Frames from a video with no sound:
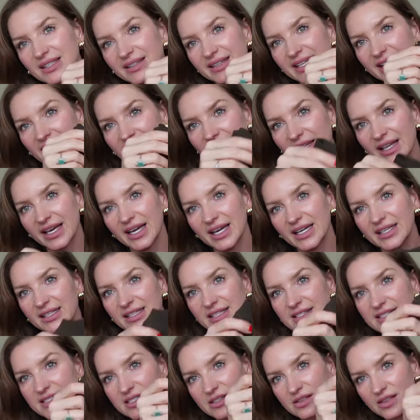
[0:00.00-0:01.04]
The neckline
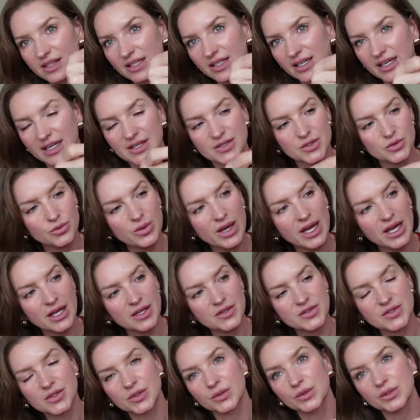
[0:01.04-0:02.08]
is thick as well,
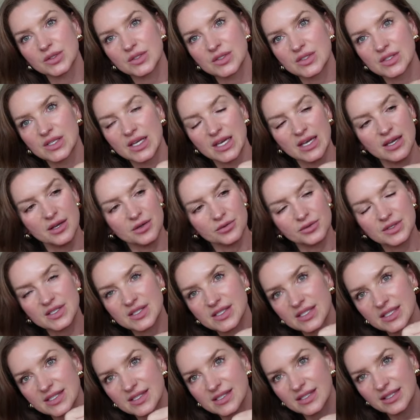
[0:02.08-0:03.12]
so it's
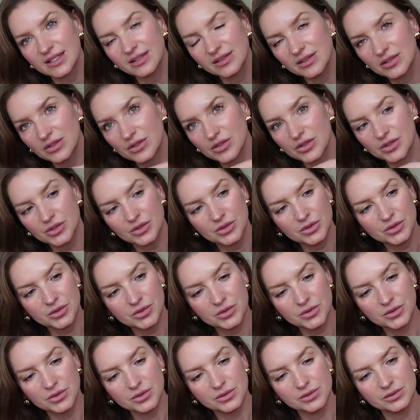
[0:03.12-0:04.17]
resistant
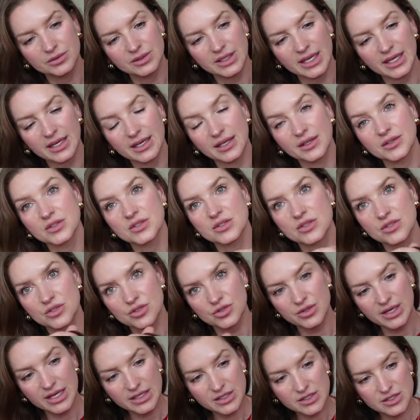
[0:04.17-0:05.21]
to getting
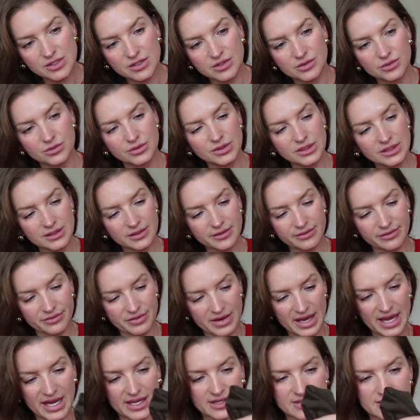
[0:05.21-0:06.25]
stretched really
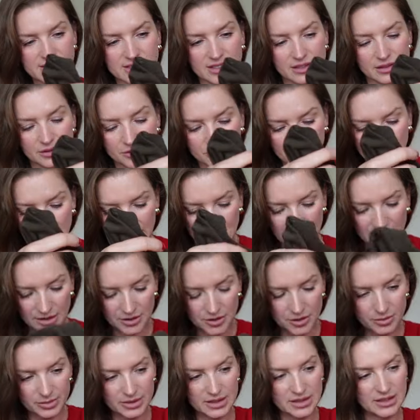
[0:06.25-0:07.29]
fast and looking a
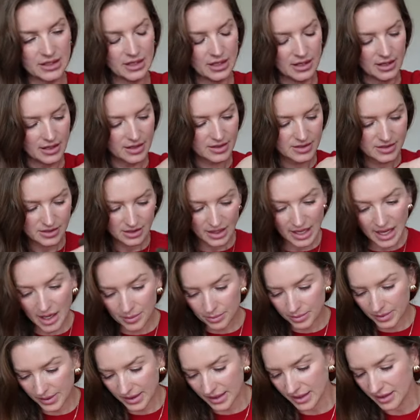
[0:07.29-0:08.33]
little bit
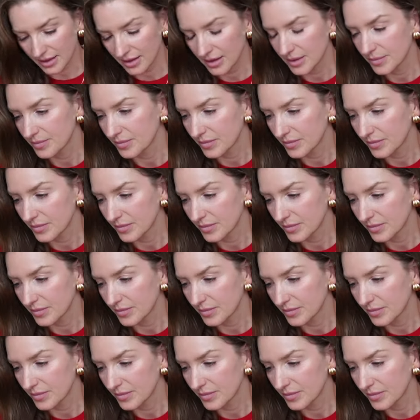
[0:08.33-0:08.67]
sloppy.